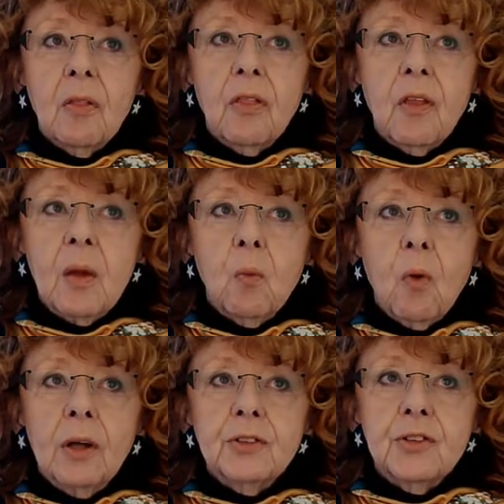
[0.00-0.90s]
They
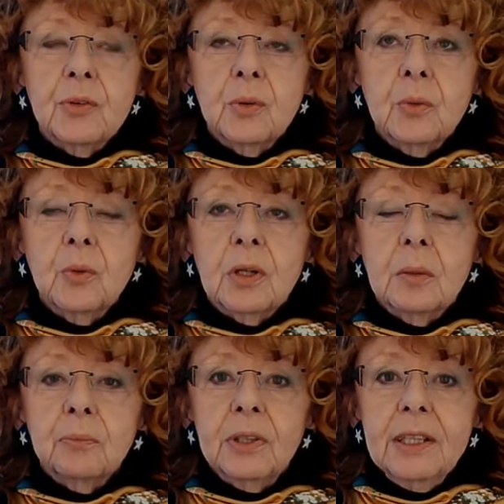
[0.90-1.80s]
want to
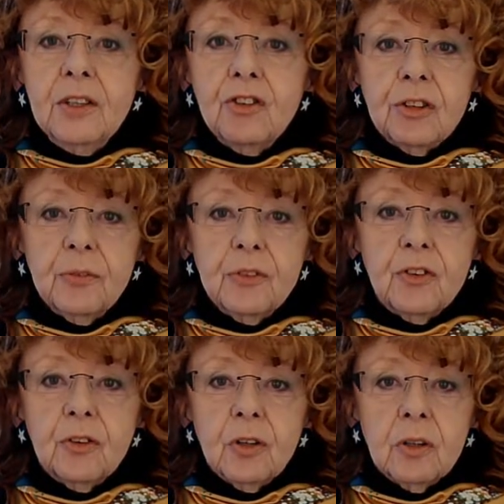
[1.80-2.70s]
completely
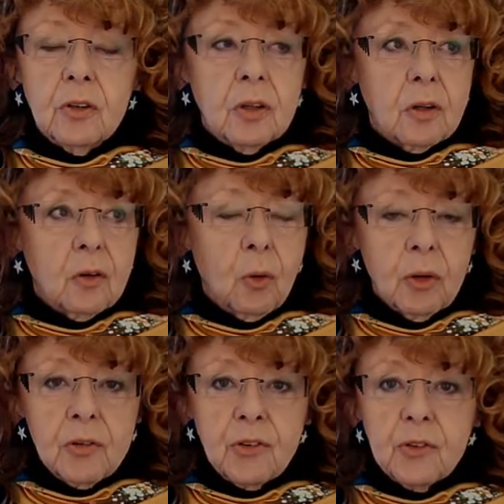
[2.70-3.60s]
shift
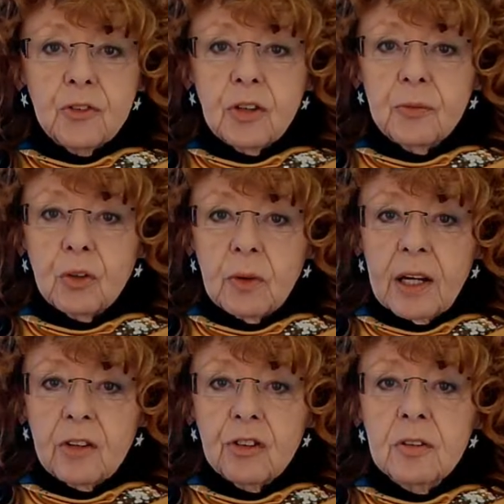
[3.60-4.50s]
course, shift
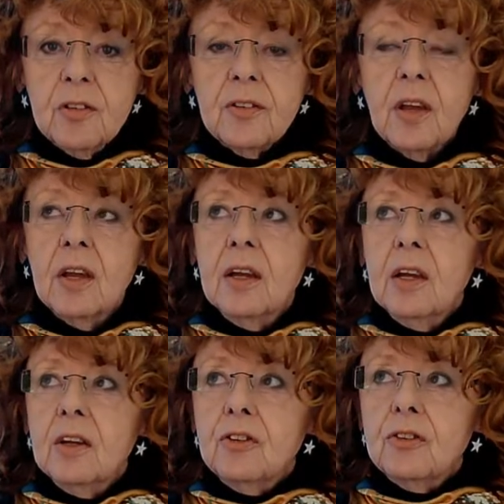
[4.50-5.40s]
directions,
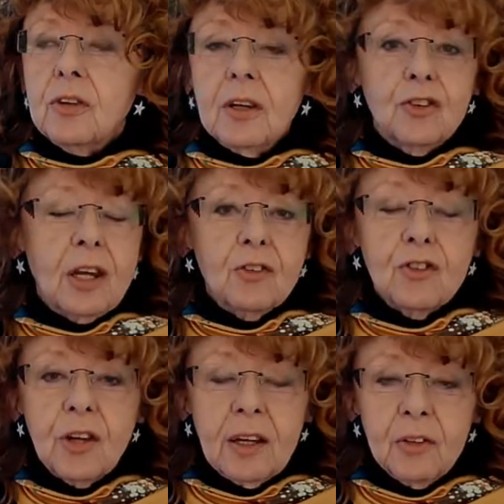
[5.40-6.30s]

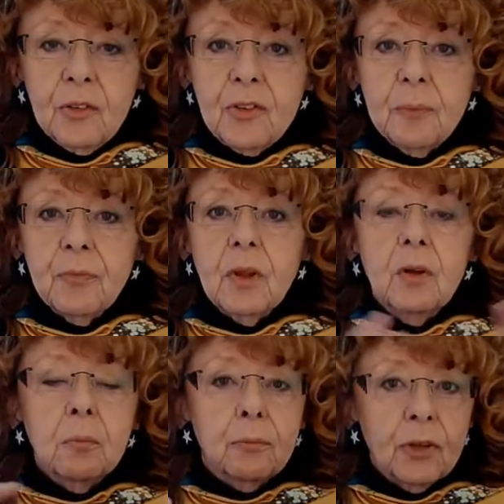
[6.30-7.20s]
change channels
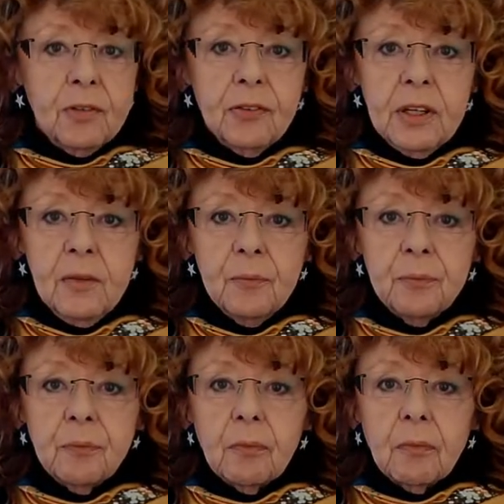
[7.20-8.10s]
briefly
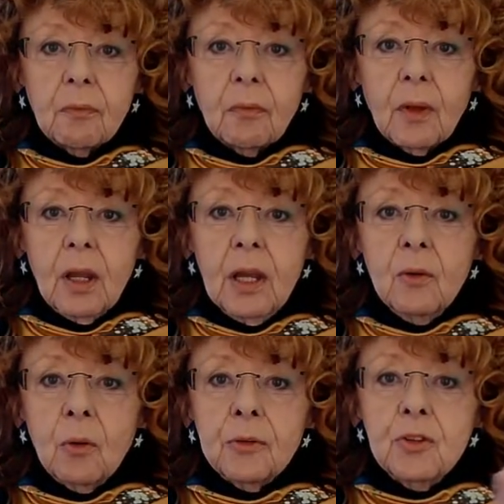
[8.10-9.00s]

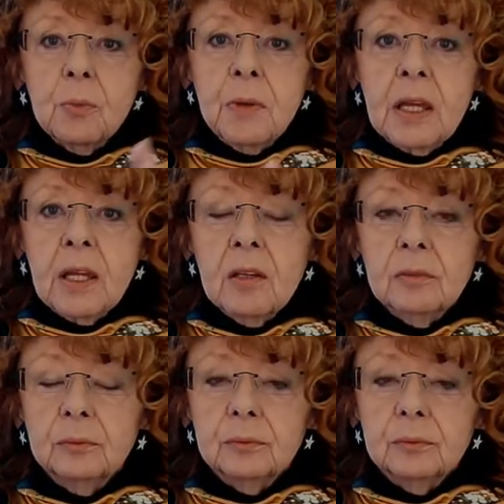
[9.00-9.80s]
in order to be